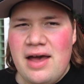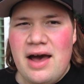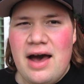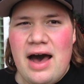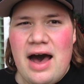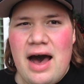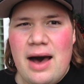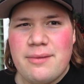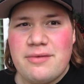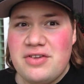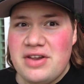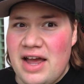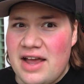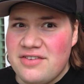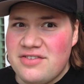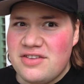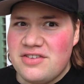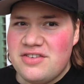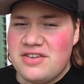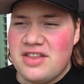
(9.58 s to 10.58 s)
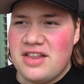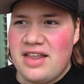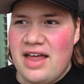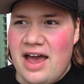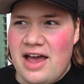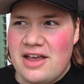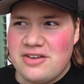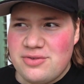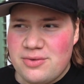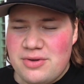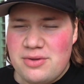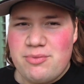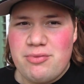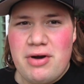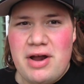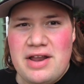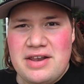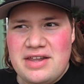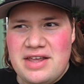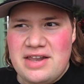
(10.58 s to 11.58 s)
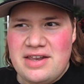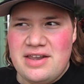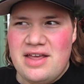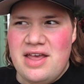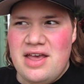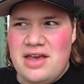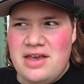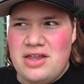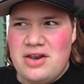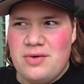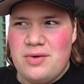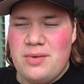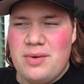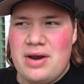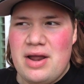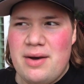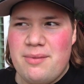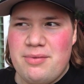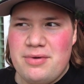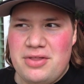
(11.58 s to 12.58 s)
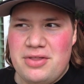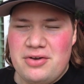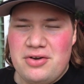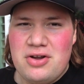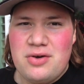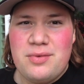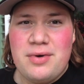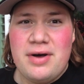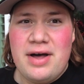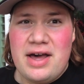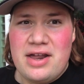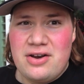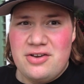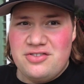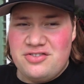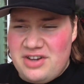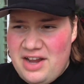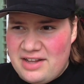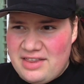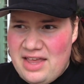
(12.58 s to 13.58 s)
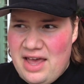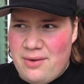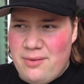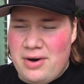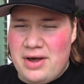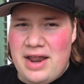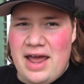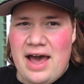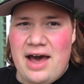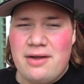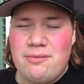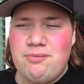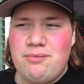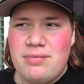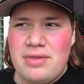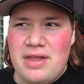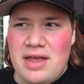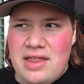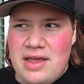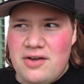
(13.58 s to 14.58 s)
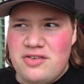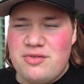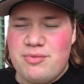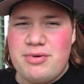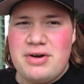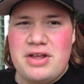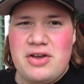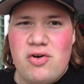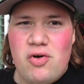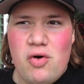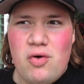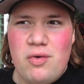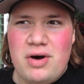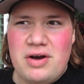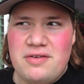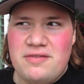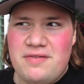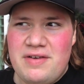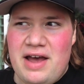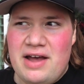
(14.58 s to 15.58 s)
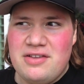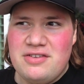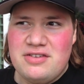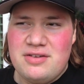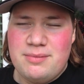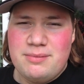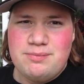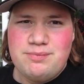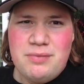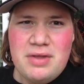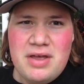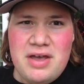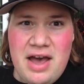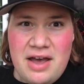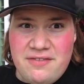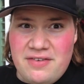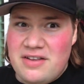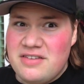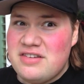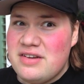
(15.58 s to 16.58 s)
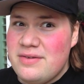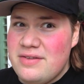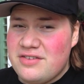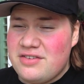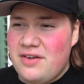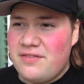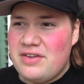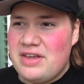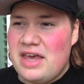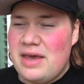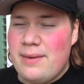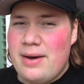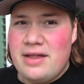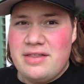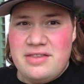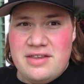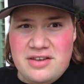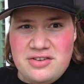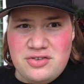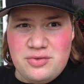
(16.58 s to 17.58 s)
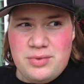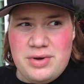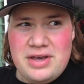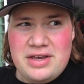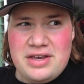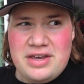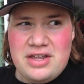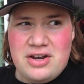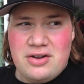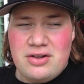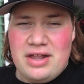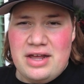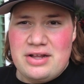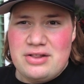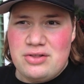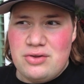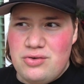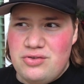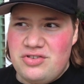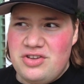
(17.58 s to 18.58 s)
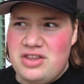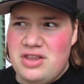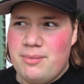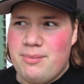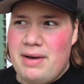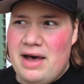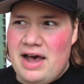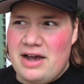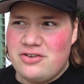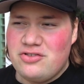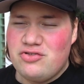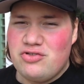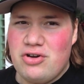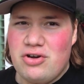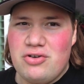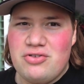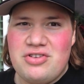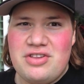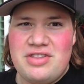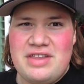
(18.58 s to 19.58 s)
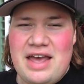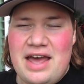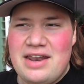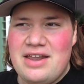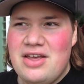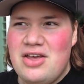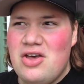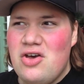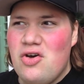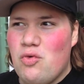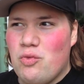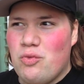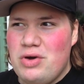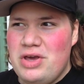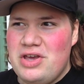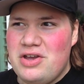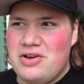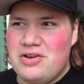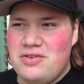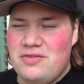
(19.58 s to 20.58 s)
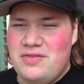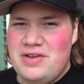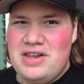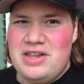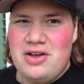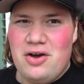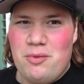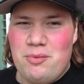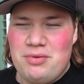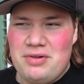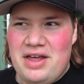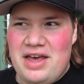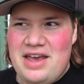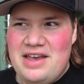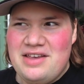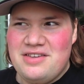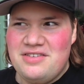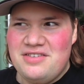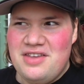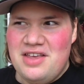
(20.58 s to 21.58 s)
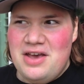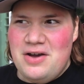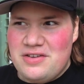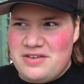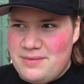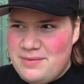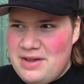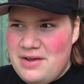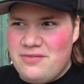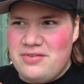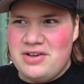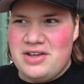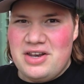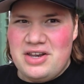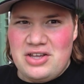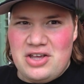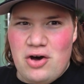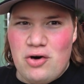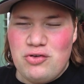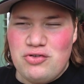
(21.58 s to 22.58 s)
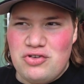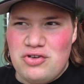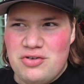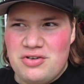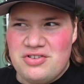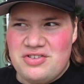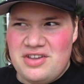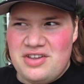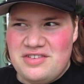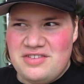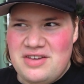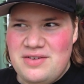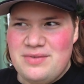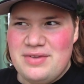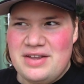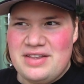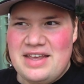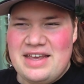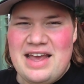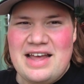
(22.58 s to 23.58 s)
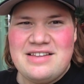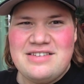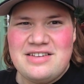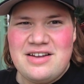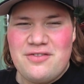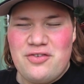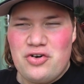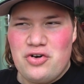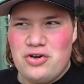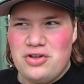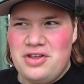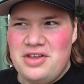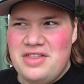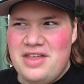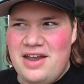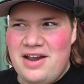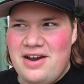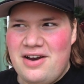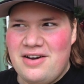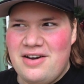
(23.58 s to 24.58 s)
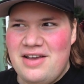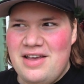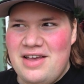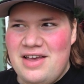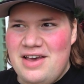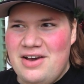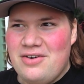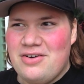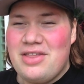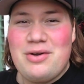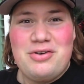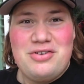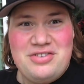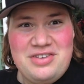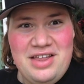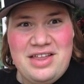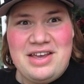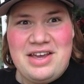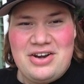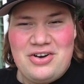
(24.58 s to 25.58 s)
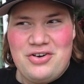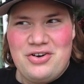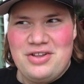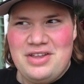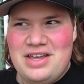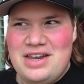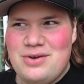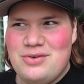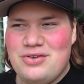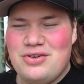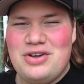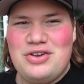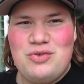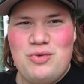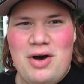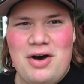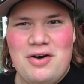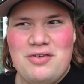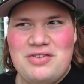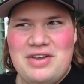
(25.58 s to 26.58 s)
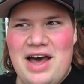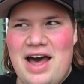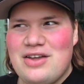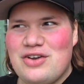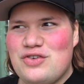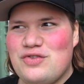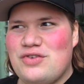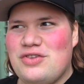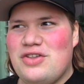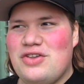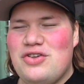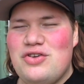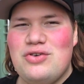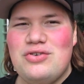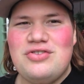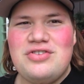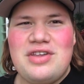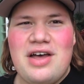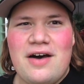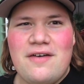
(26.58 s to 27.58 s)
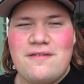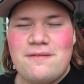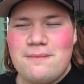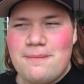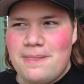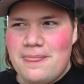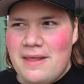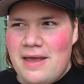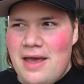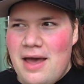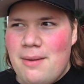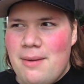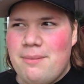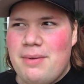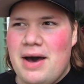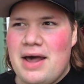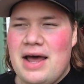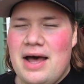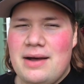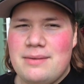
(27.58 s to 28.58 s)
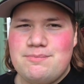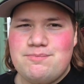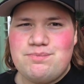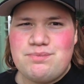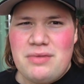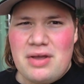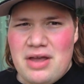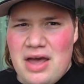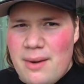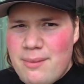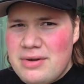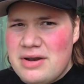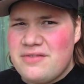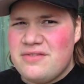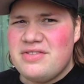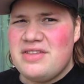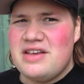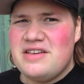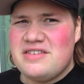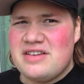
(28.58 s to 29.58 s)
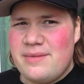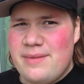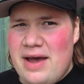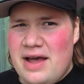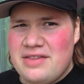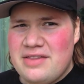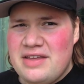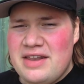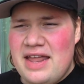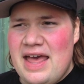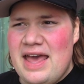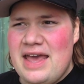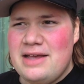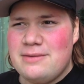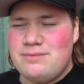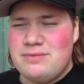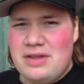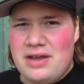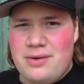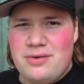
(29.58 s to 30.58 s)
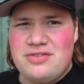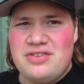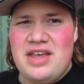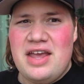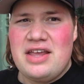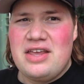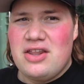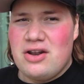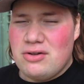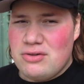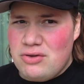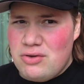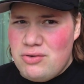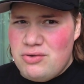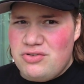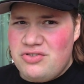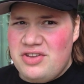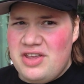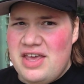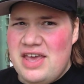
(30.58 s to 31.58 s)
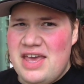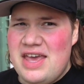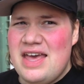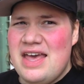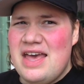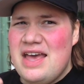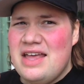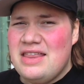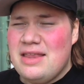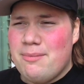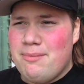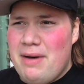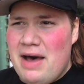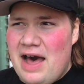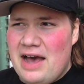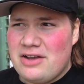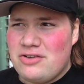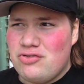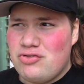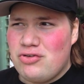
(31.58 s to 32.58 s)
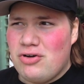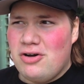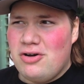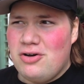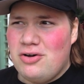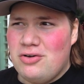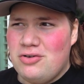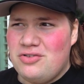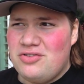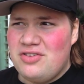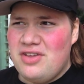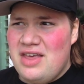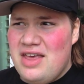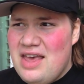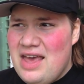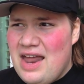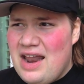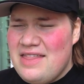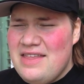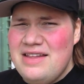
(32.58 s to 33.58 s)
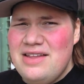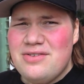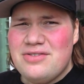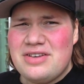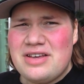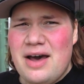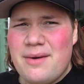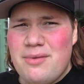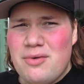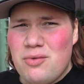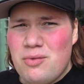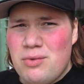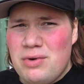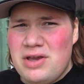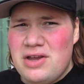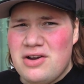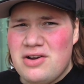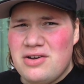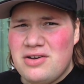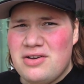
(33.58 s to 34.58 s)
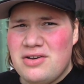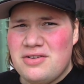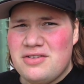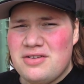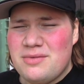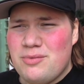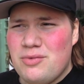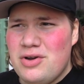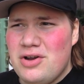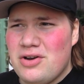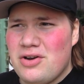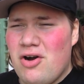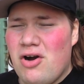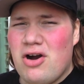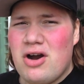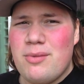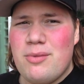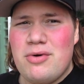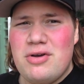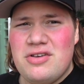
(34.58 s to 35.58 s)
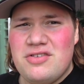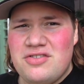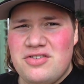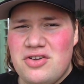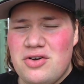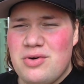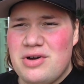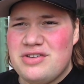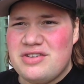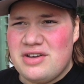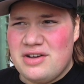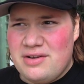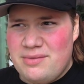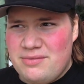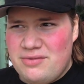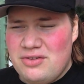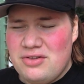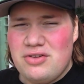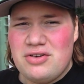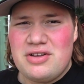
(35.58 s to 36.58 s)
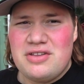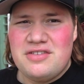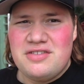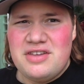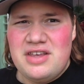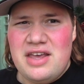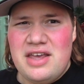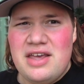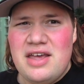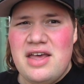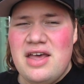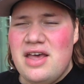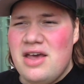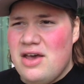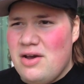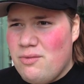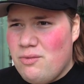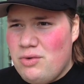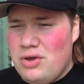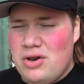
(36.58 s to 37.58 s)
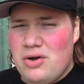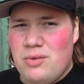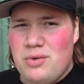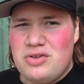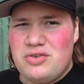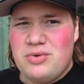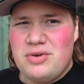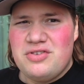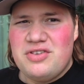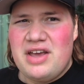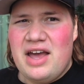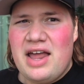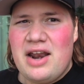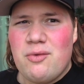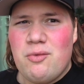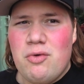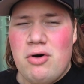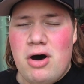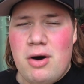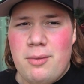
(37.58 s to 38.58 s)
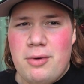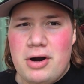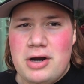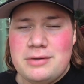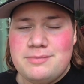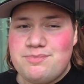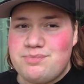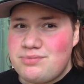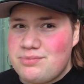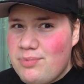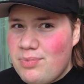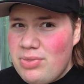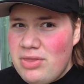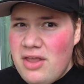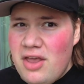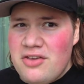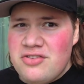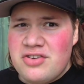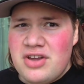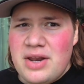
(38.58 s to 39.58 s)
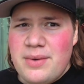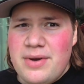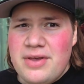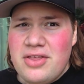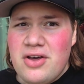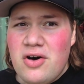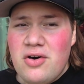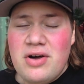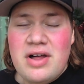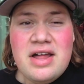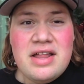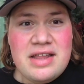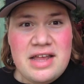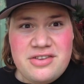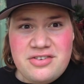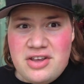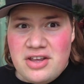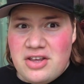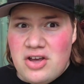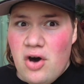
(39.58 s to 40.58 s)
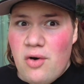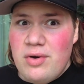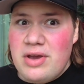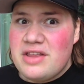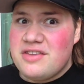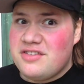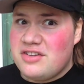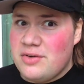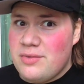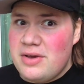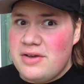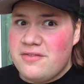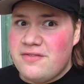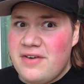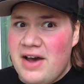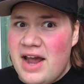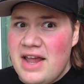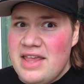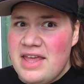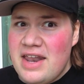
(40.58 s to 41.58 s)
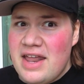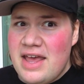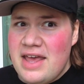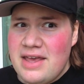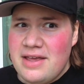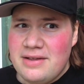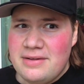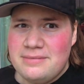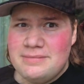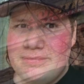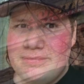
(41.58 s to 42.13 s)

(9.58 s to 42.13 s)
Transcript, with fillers: Um, if you guys didn't see the last one with Brendan, you know, we went up with the Goodwill Hunters, checked that one out. That was a pretty cool one. Found some, I found some of the stuff that came out this week, you know, like Lucy and the Box Trolls at that weird video place, which I'm definitely going to go to because they seem like they get stuff early there, or they were selling it early, and it was only twelve dollars for the new stuff. But, um, a couple of different things come out today. Like I was saying, you know, Lucy, the Box Trolls. I think there's a couple of weird, some weird horror movies too, which um, to look and see, you know, which ones they got at Walmart. So anyway, though, let's get going and see what we can find today.